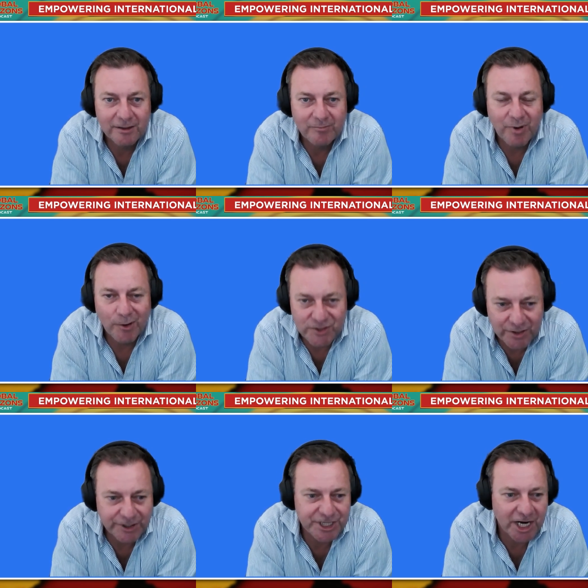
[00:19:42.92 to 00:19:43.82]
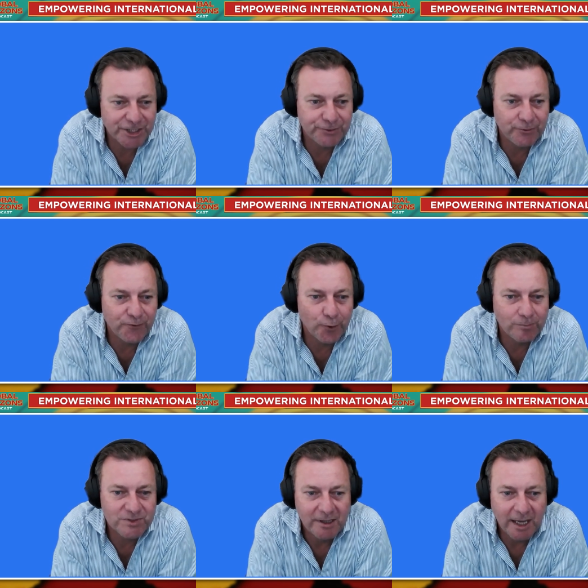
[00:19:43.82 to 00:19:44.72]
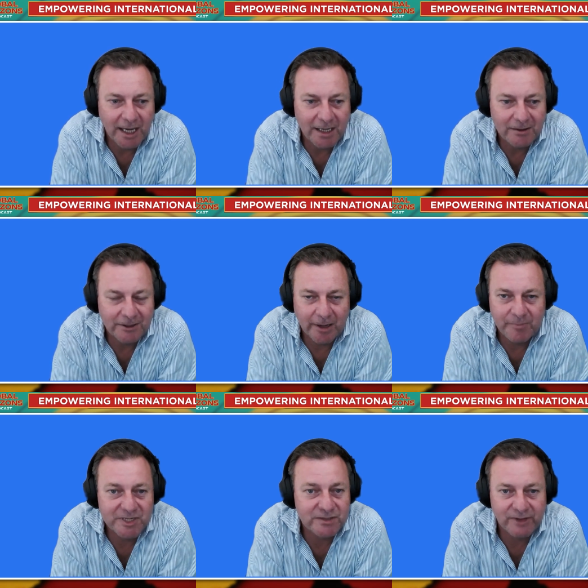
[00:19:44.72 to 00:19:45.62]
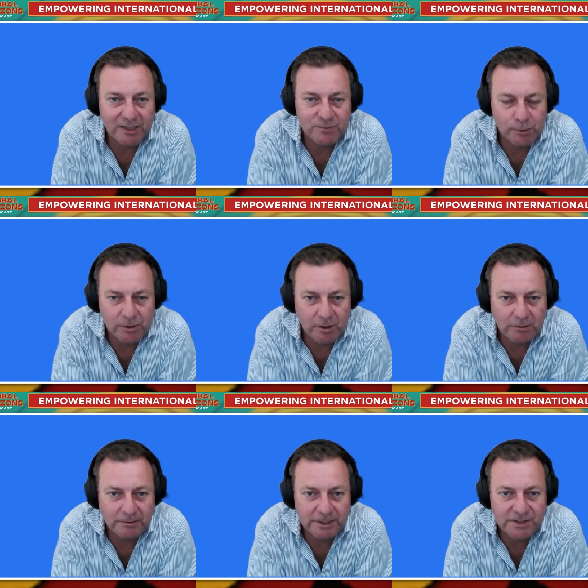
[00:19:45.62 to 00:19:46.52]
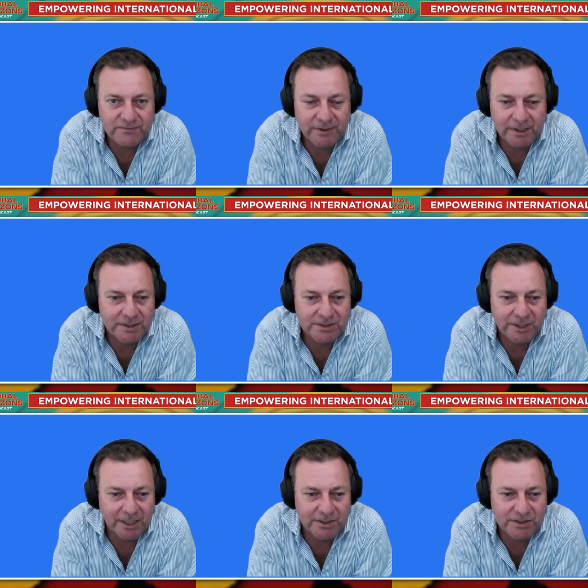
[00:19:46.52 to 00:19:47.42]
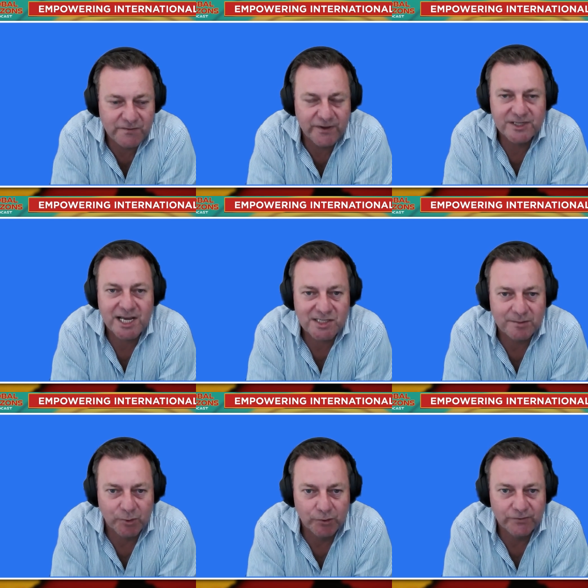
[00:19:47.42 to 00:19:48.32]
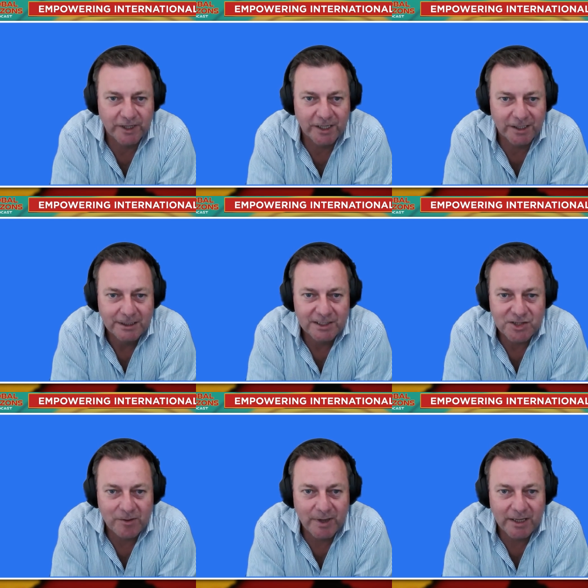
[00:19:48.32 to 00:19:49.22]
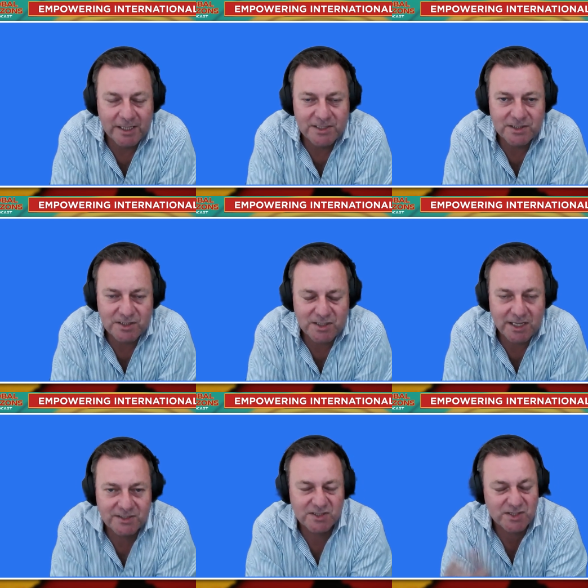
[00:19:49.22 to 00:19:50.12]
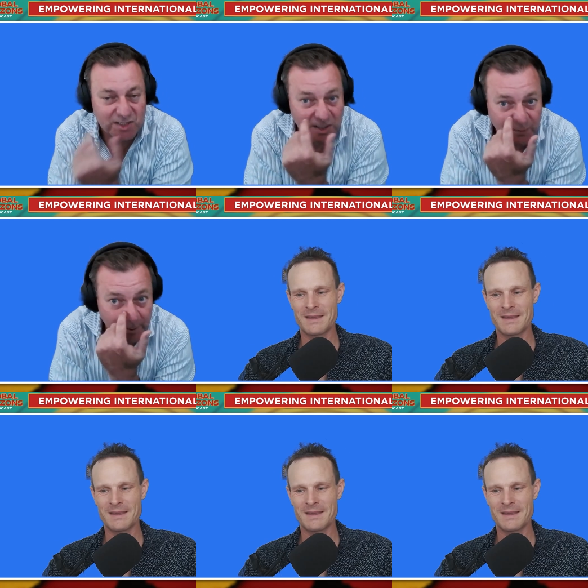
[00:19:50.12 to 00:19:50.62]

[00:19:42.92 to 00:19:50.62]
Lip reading: post their education reforms. And, you know, best of luck to Wollongong. It's a fantastic move, and let's hope it's a successful one.